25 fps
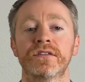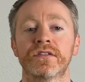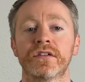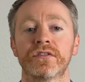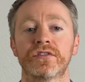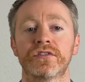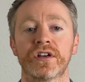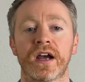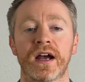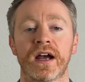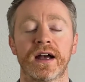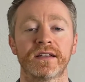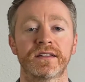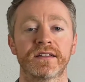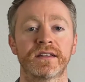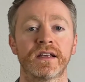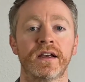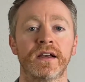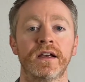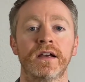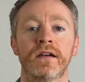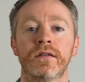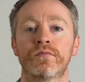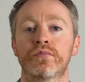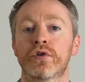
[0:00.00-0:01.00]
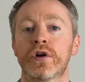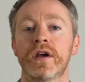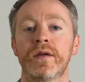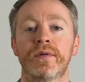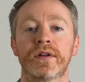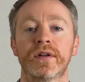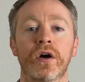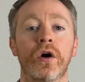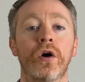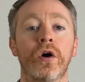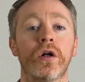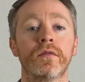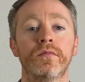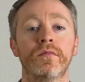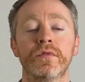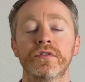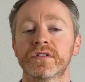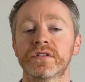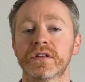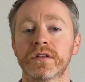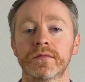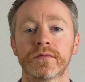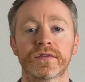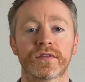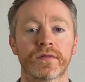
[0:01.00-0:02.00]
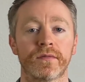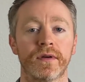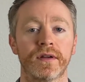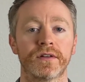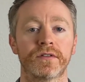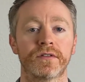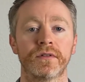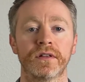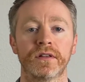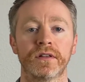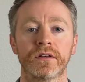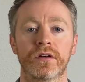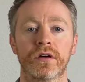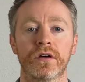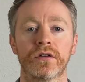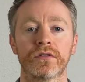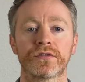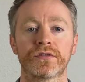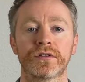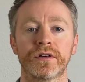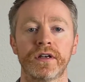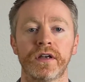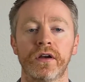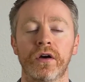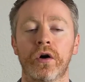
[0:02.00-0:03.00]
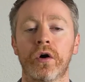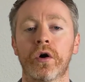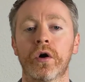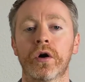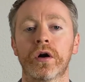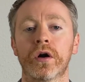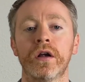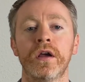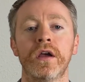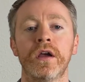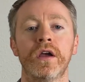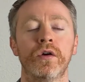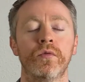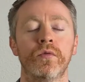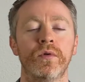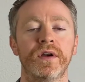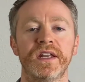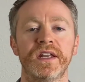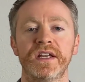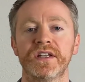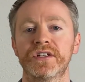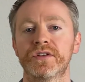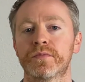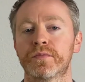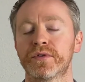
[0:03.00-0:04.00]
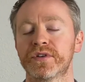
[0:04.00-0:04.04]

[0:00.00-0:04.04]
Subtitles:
such as prohibit all Muslims from entering the country, or we need to